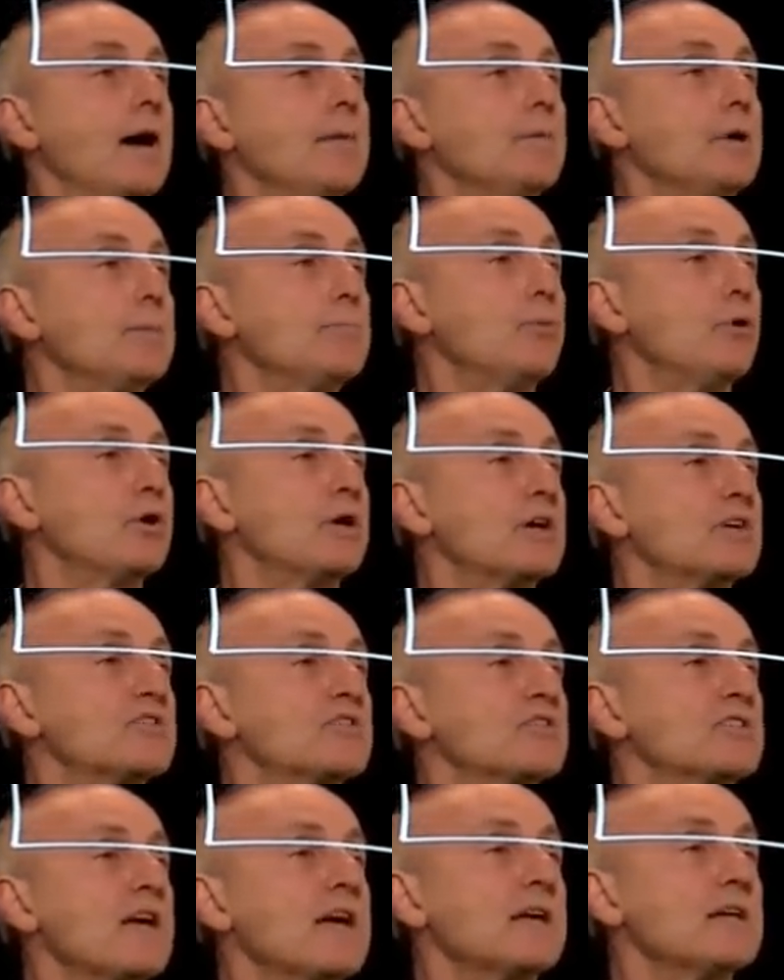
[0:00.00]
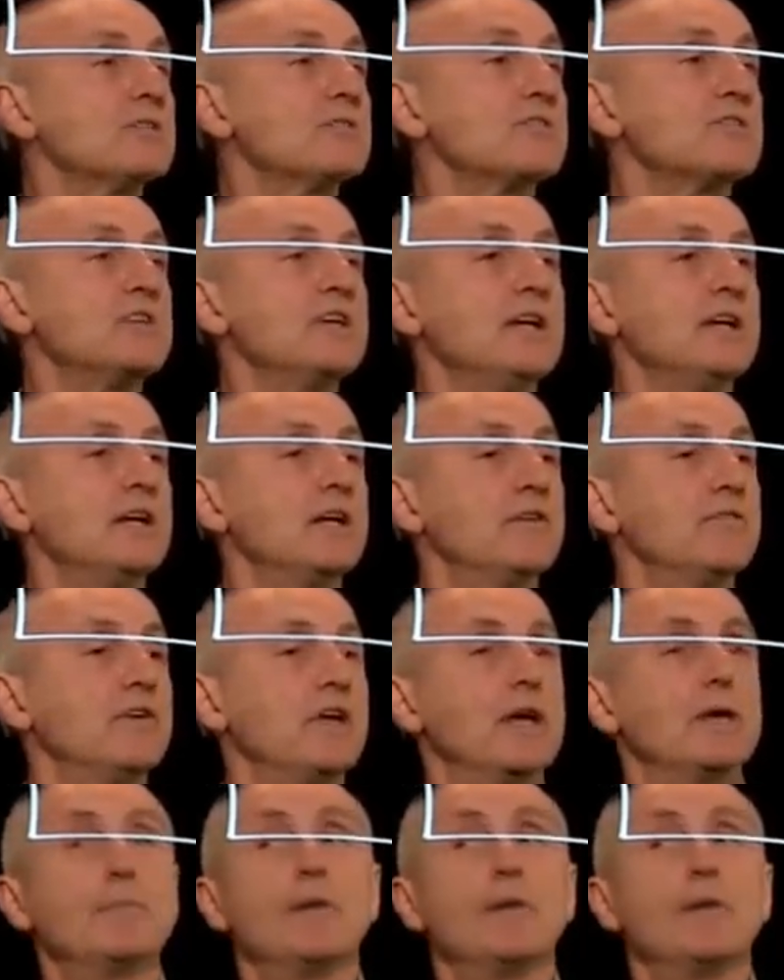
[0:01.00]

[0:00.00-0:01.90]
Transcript: I'm going to put a second seat of